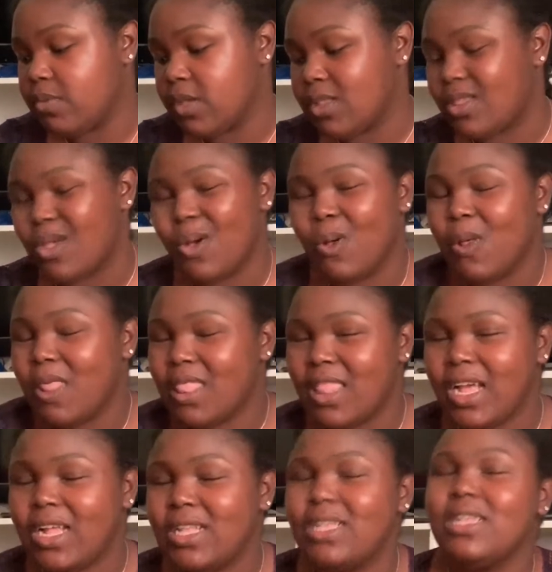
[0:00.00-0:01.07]
So
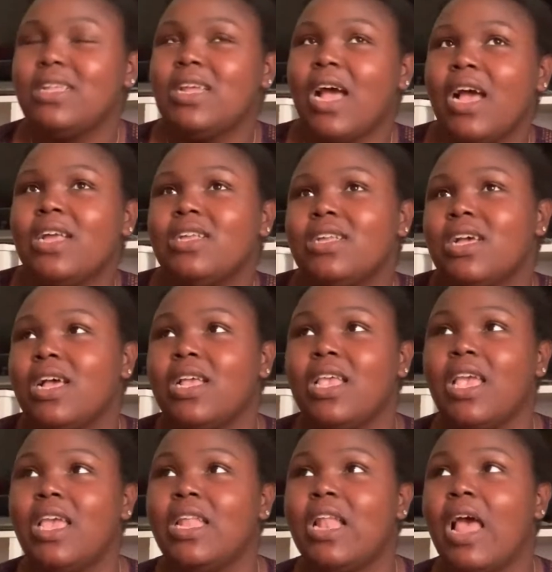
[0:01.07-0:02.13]
that kind of,
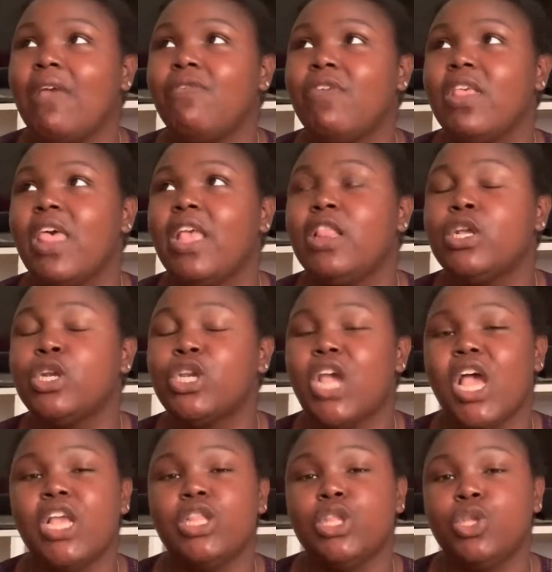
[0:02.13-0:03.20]
again, I feel like they're
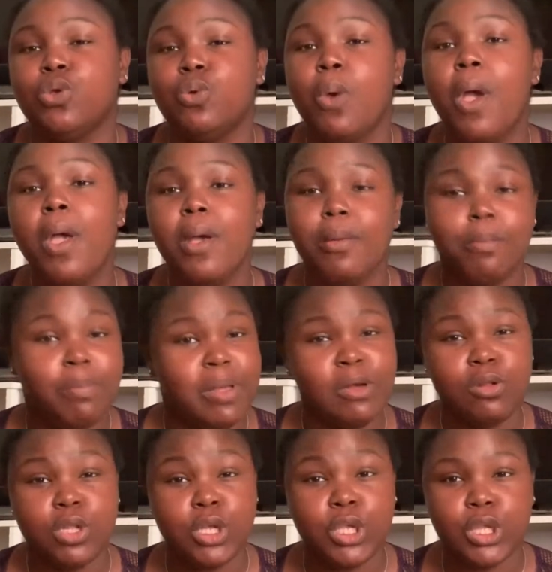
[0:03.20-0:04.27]
trying to
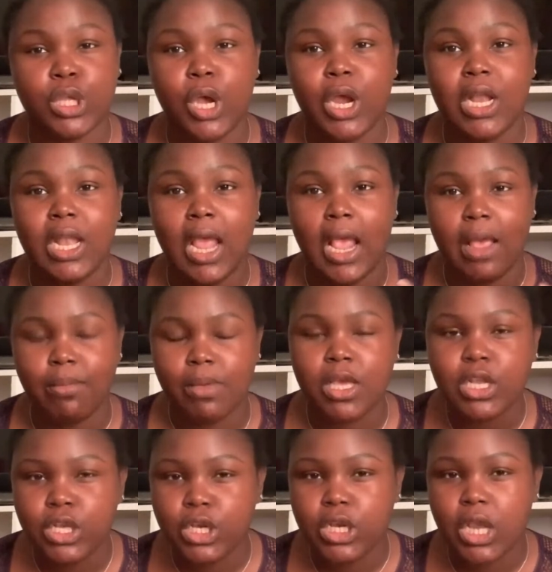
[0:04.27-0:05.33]
build a certain
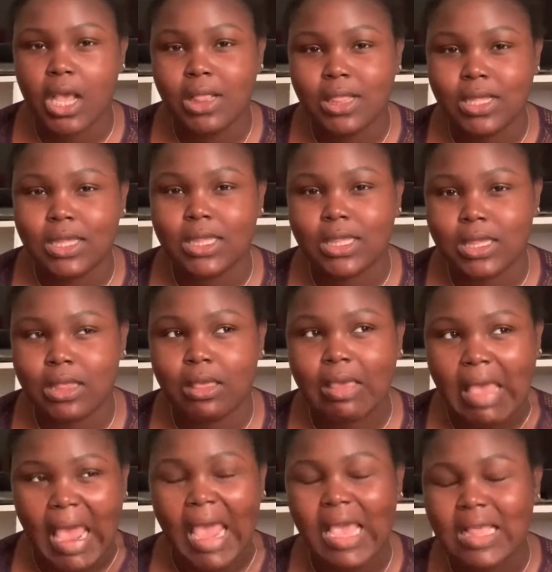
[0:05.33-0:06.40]
image in this
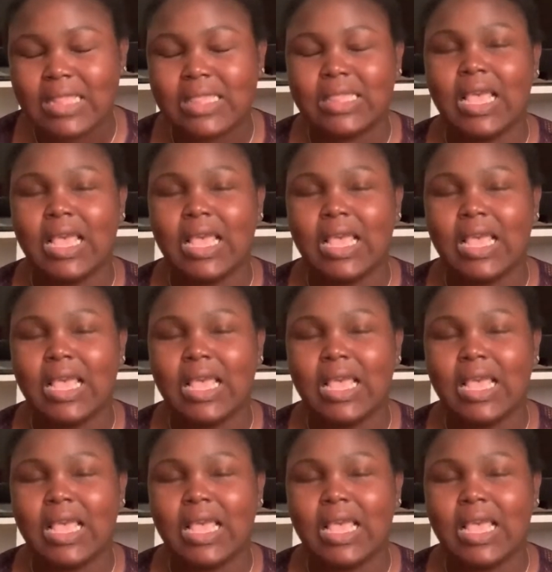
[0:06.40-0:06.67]
case